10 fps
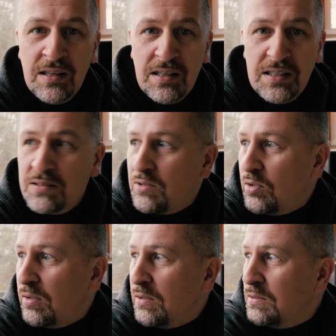it's
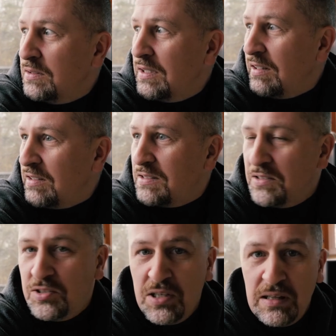cold, and it's
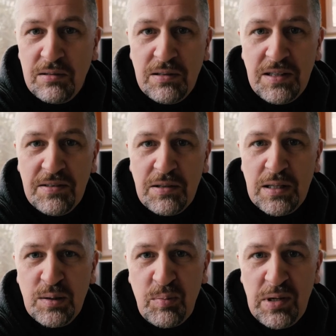generally very
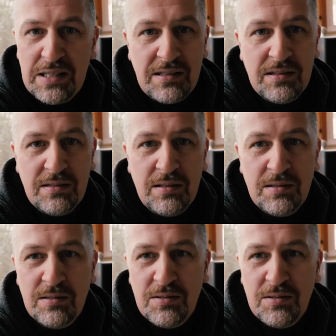unpleasant.